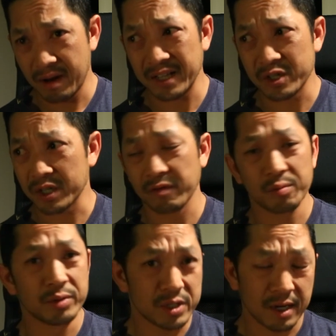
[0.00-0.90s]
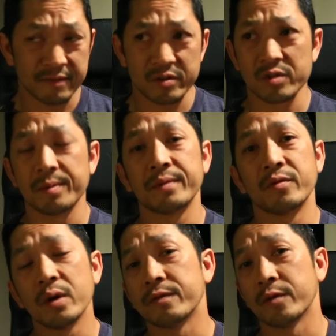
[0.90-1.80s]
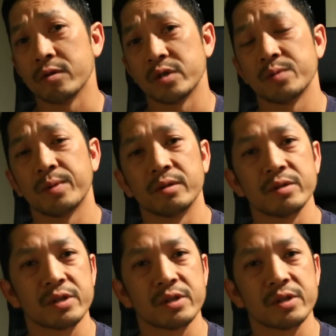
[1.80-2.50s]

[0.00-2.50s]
not just for police officers, but for other first responders,